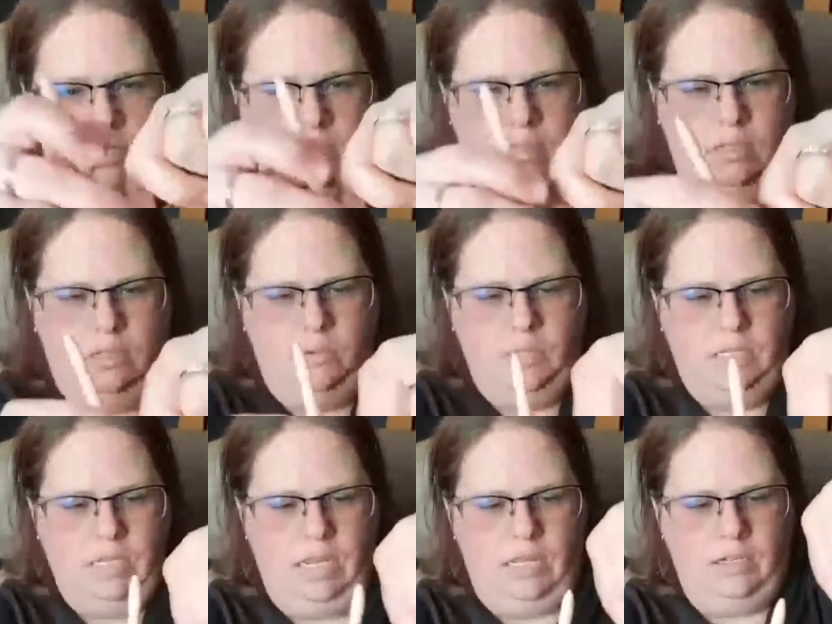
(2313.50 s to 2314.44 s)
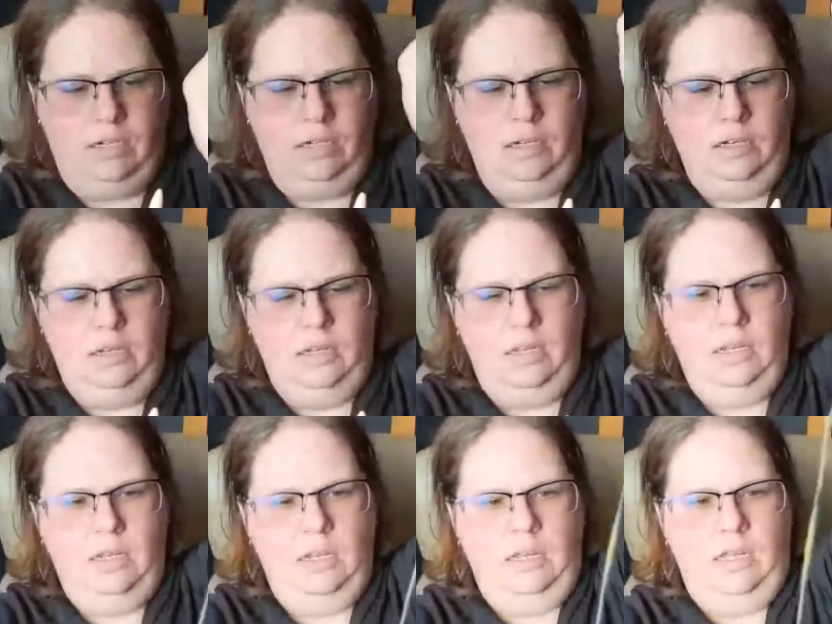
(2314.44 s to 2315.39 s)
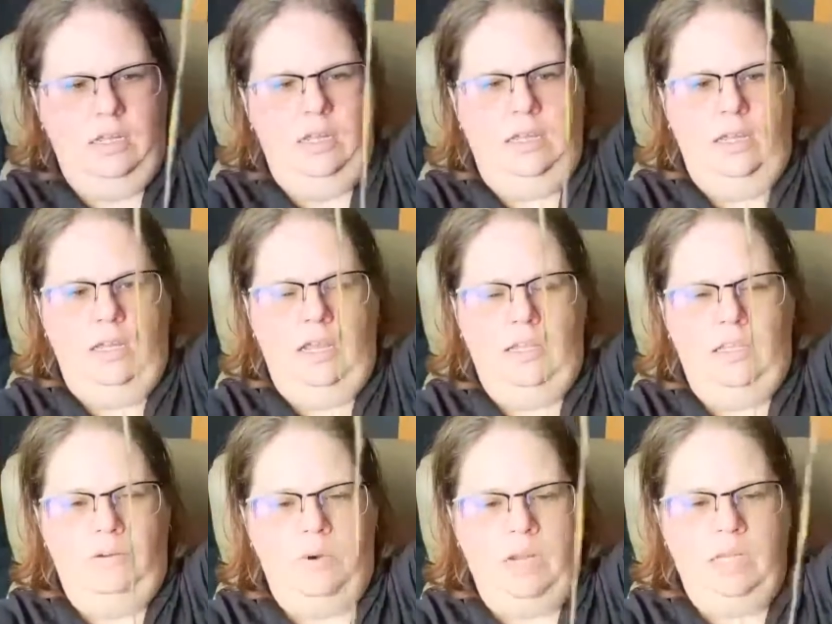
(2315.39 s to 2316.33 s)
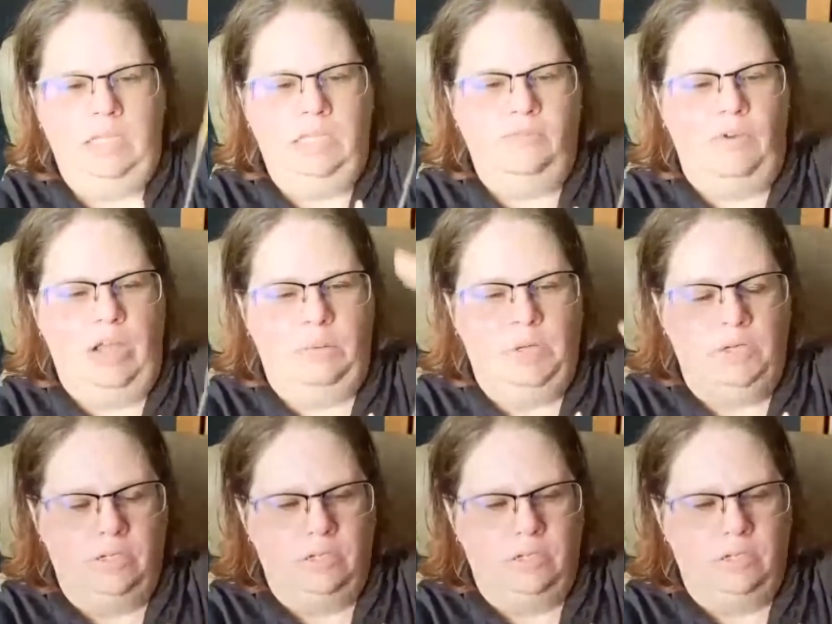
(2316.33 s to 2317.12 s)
twist together. And then running these fibers